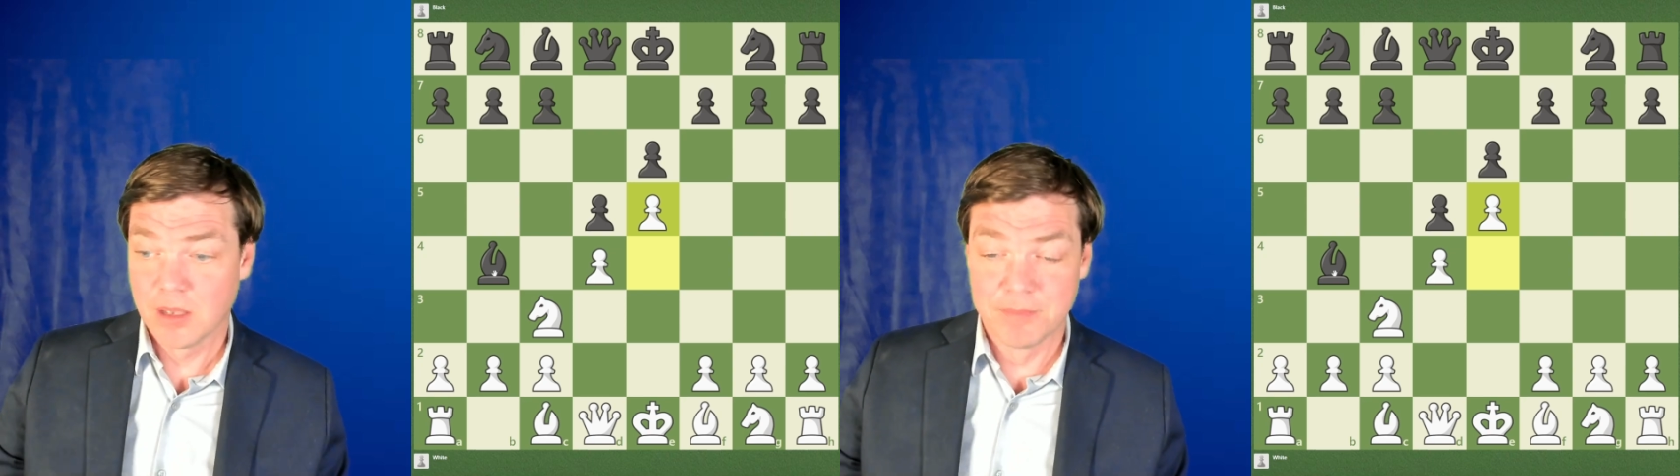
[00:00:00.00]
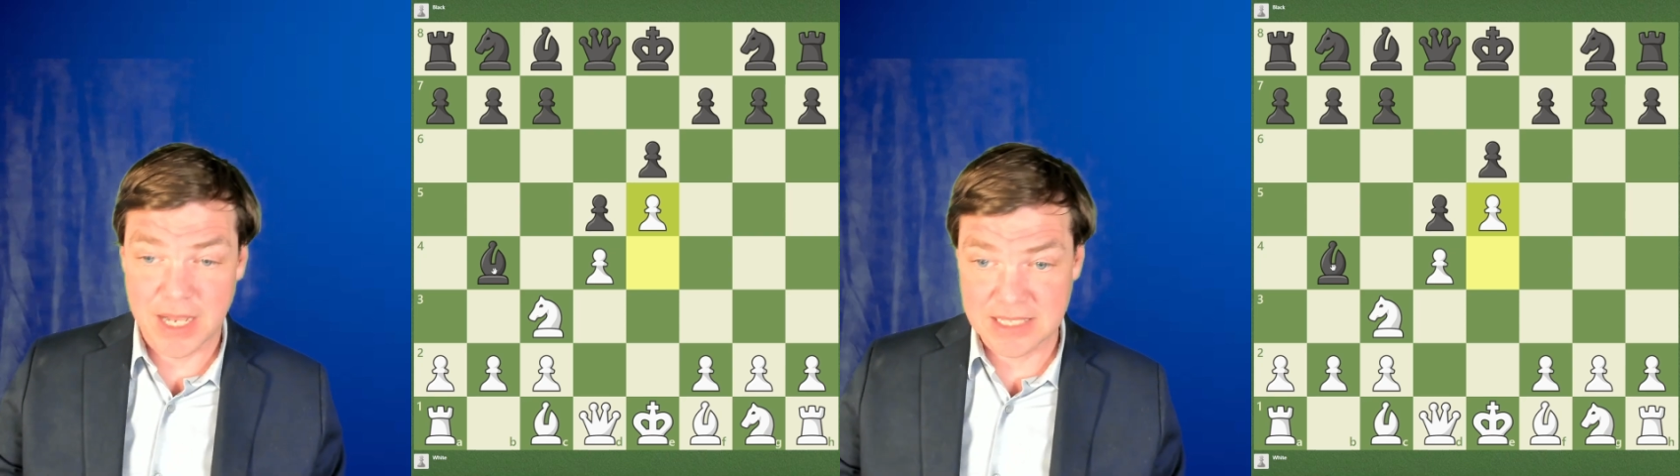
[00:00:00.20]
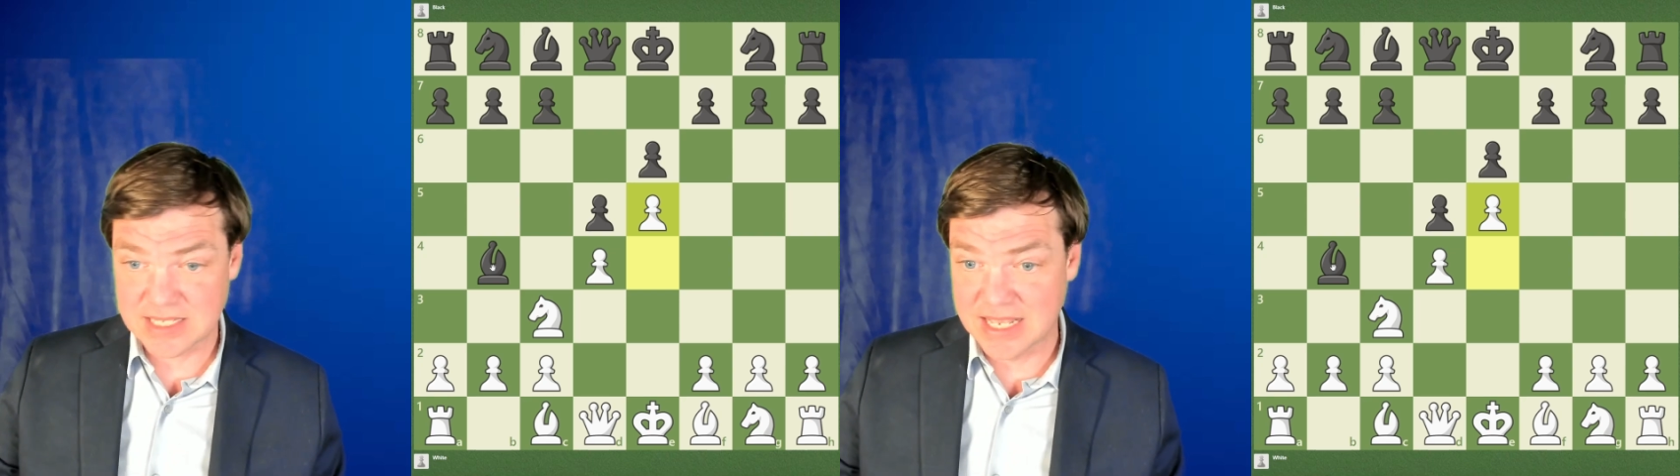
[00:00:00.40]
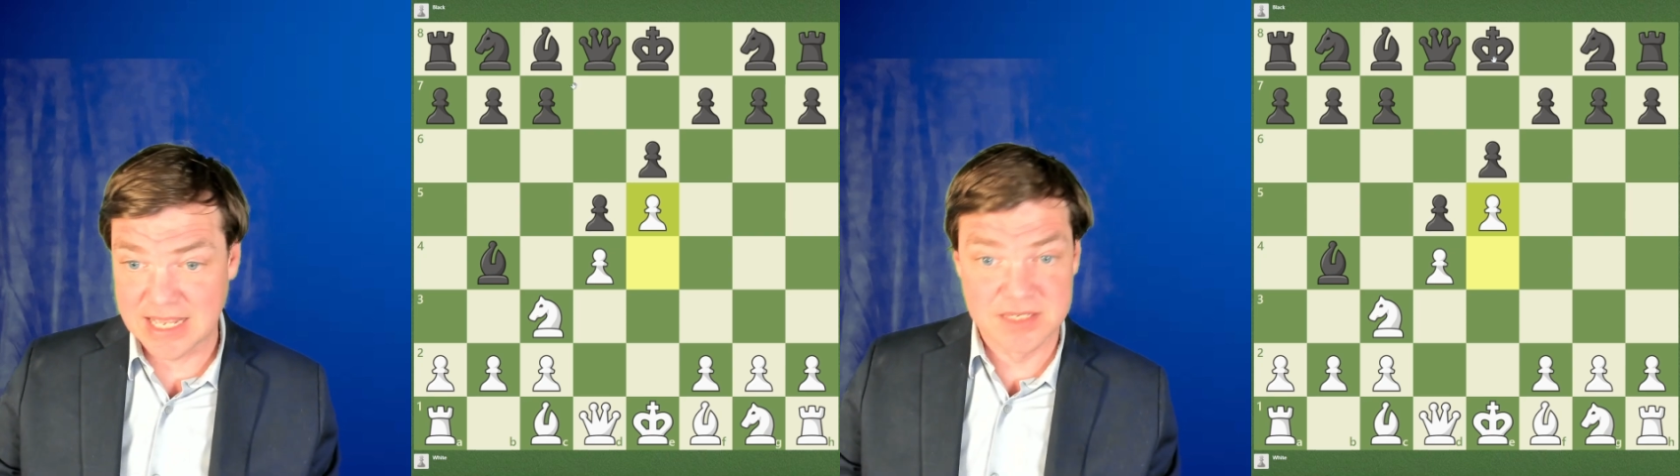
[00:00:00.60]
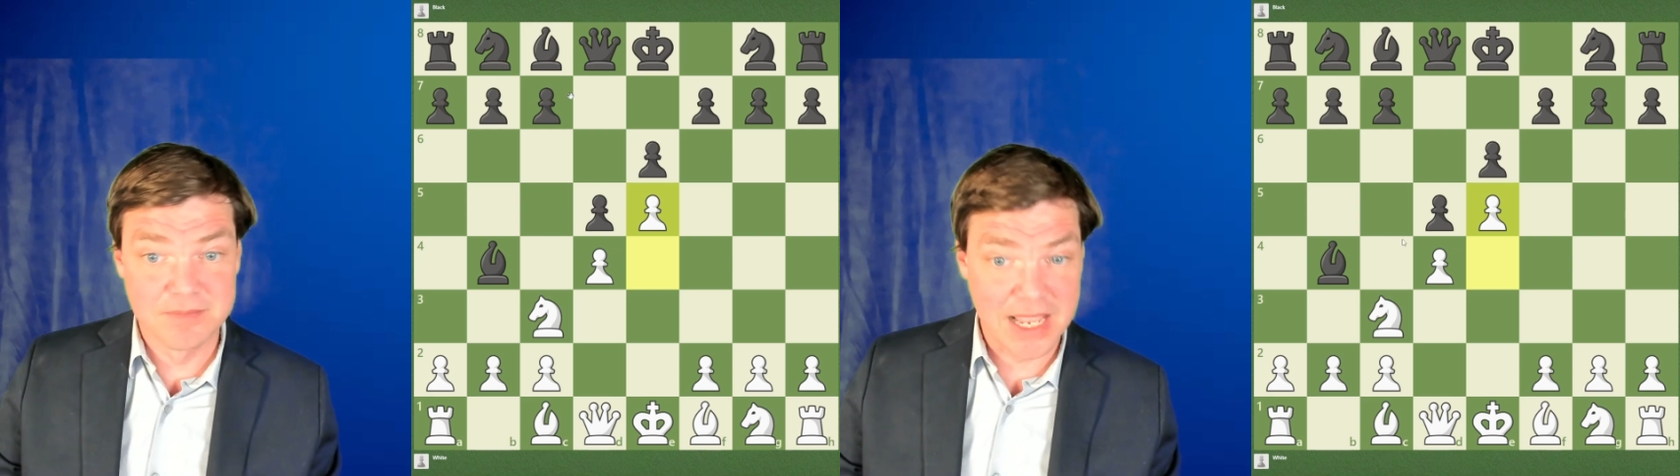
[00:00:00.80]
But it
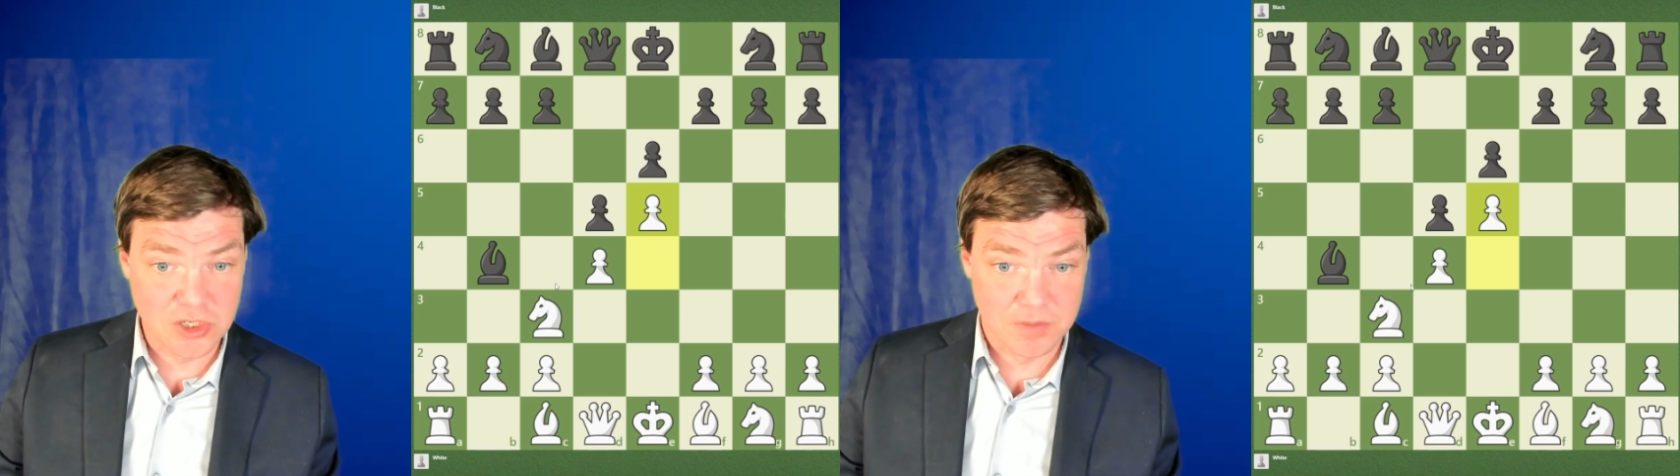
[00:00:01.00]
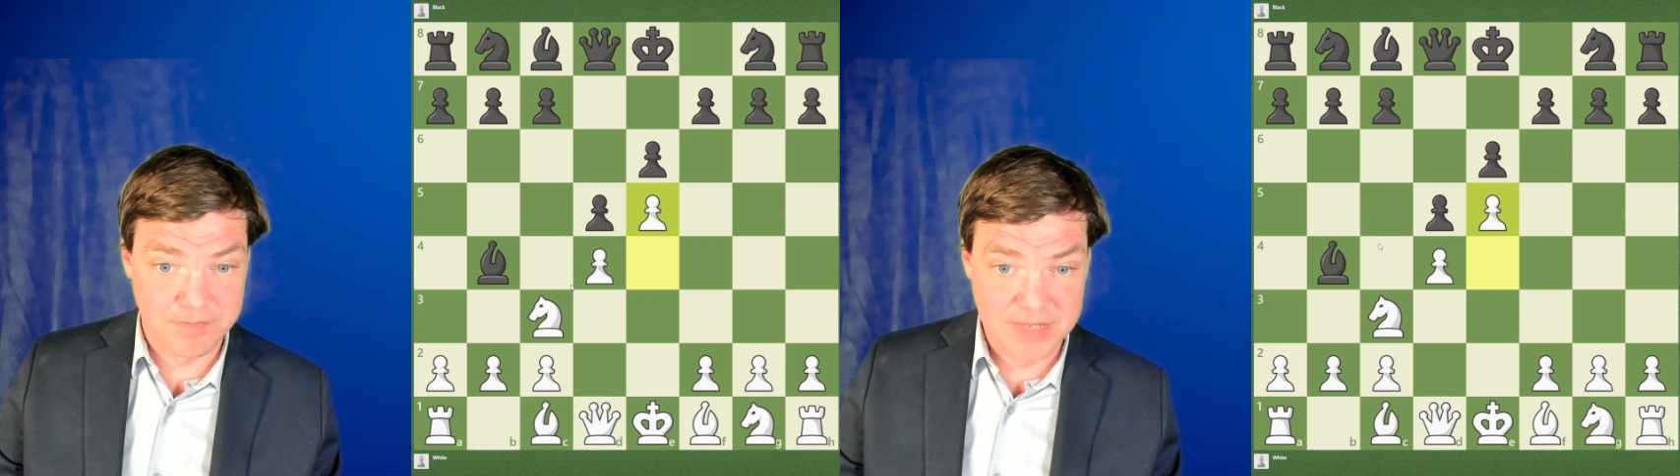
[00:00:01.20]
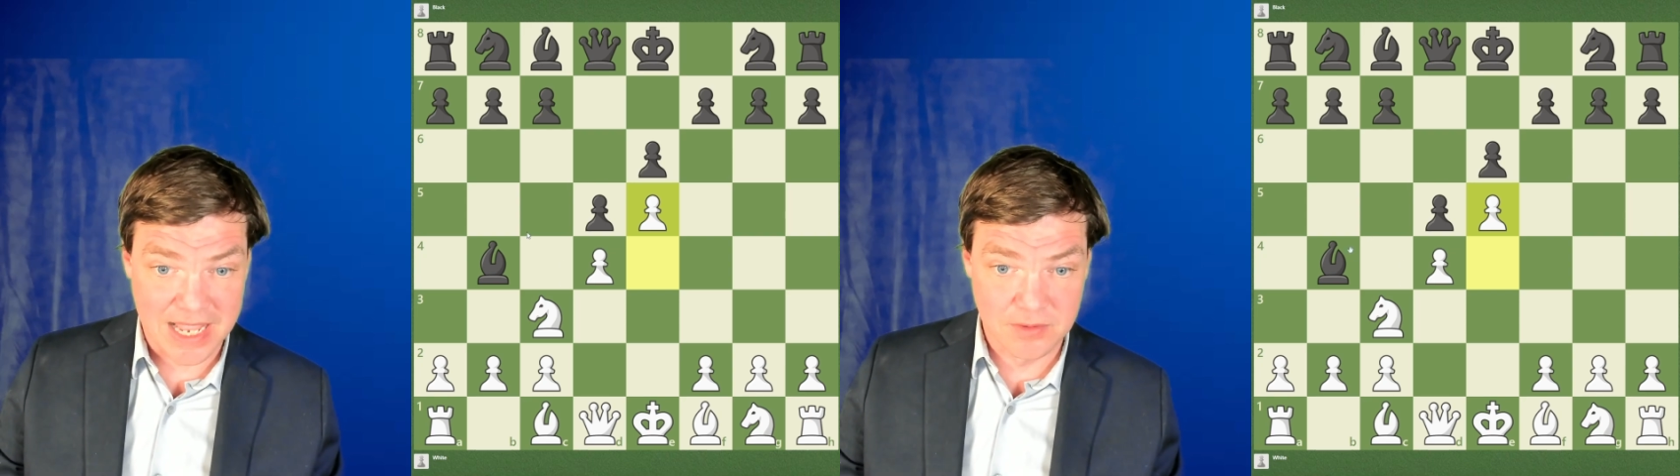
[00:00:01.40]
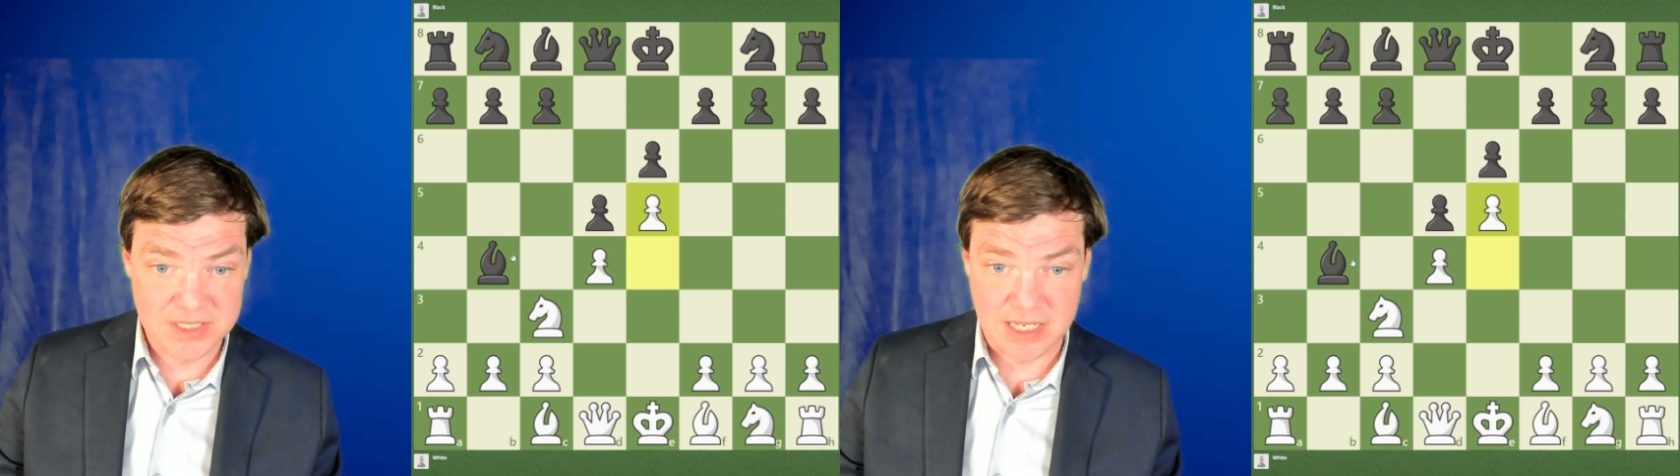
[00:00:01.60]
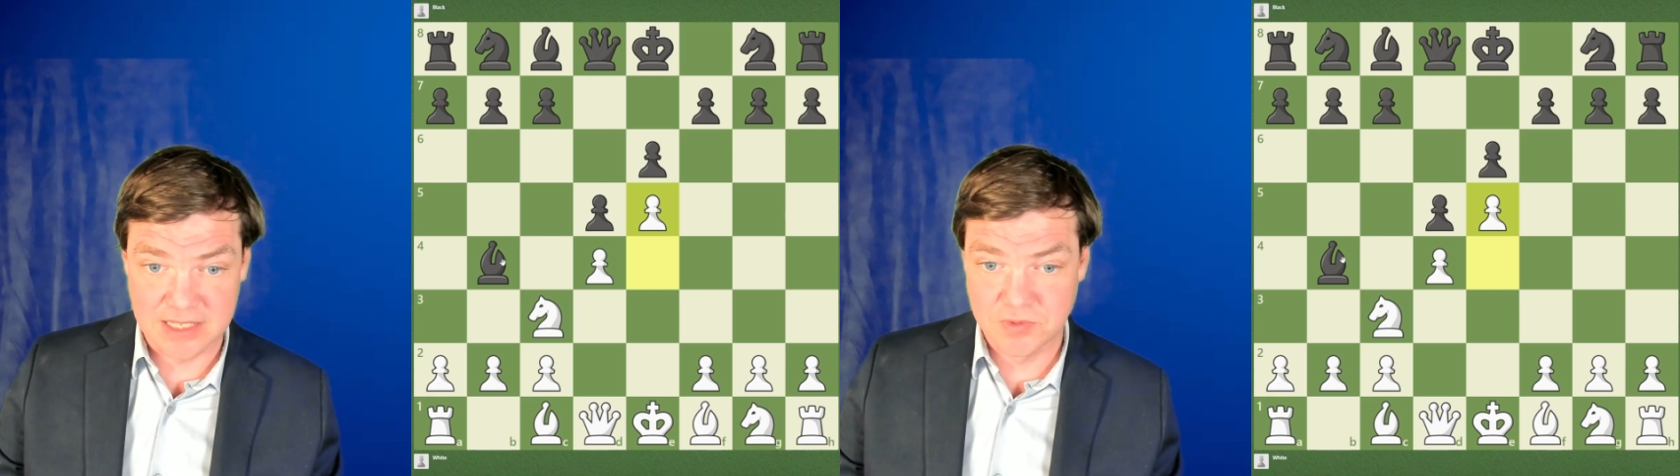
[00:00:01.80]
has some major
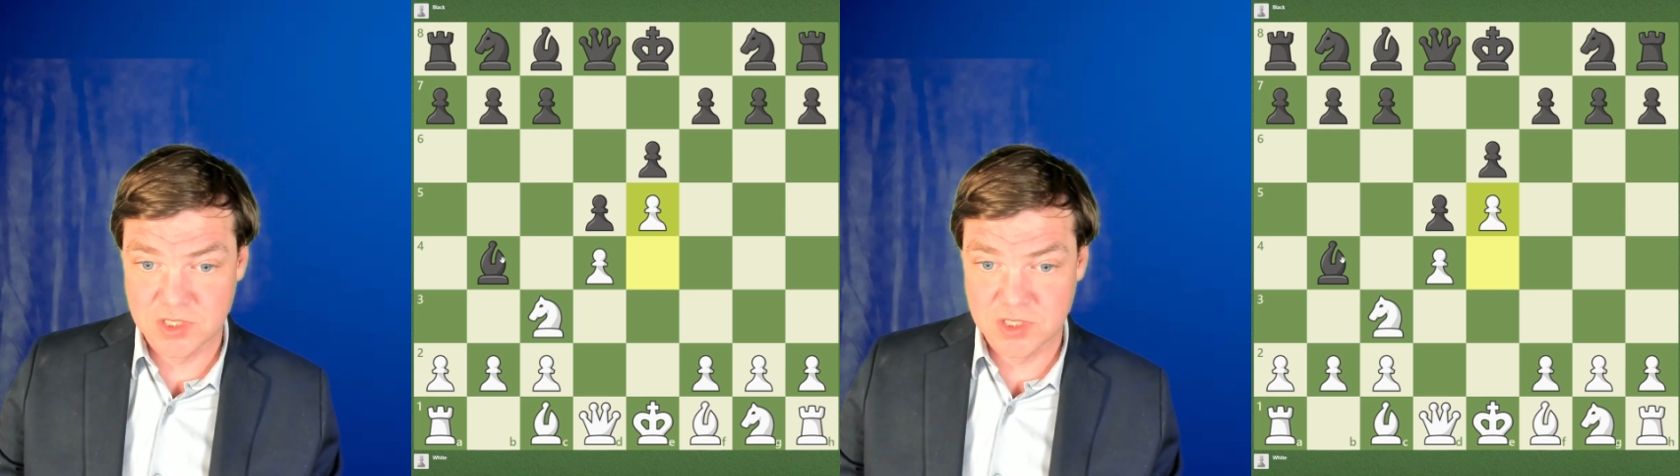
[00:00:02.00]
downsides,